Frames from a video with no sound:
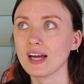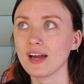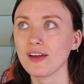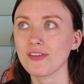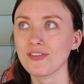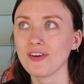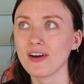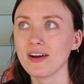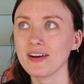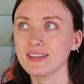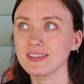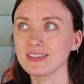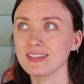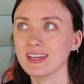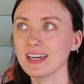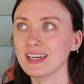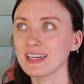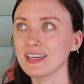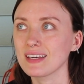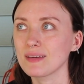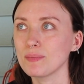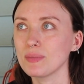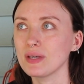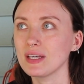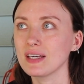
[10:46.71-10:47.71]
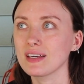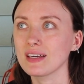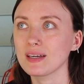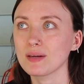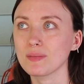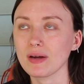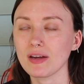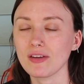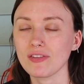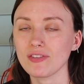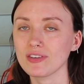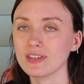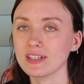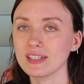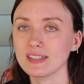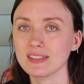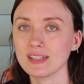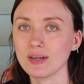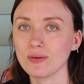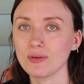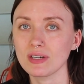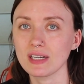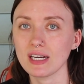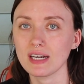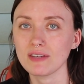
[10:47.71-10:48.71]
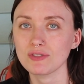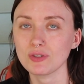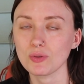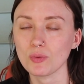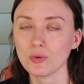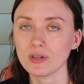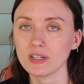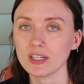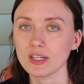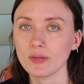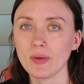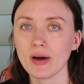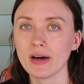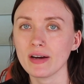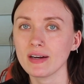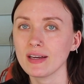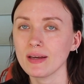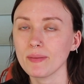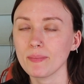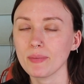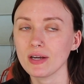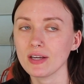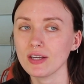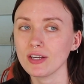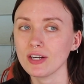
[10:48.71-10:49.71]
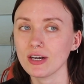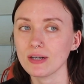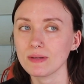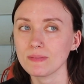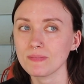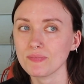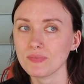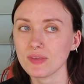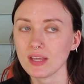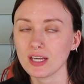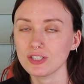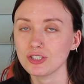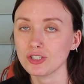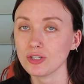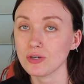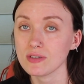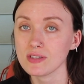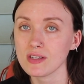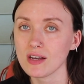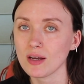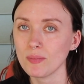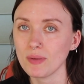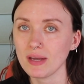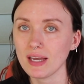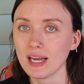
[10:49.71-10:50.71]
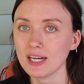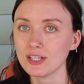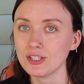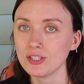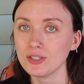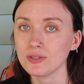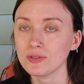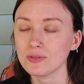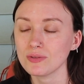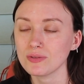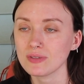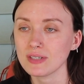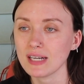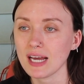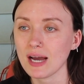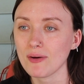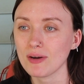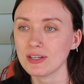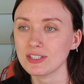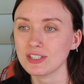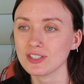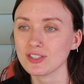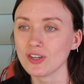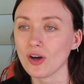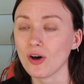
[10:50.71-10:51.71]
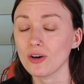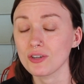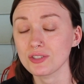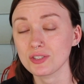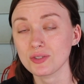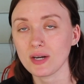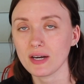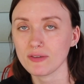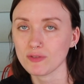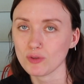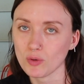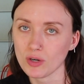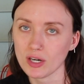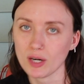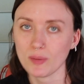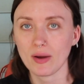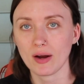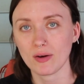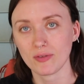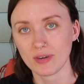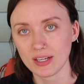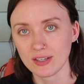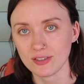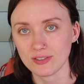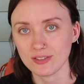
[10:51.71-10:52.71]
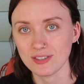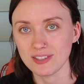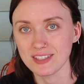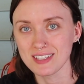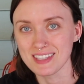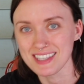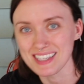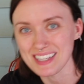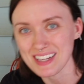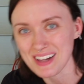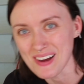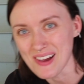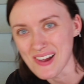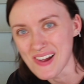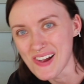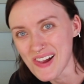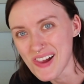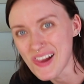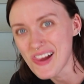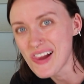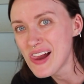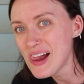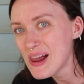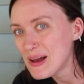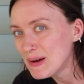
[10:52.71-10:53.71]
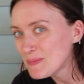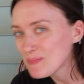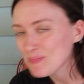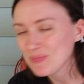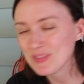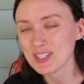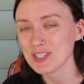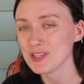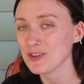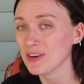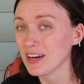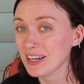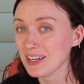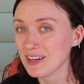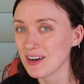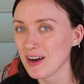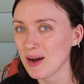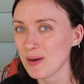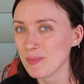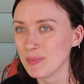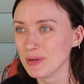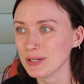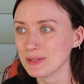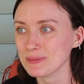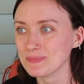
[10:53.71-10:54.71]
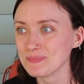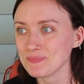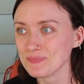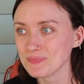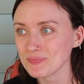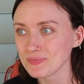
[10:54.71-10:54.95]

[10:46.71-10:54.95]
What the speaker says: I thought like being in my 30s I wouldn't have to worry about it, but you know, joke's on me, I do. Now I just also have to worry about wrinkles. It's a great combo.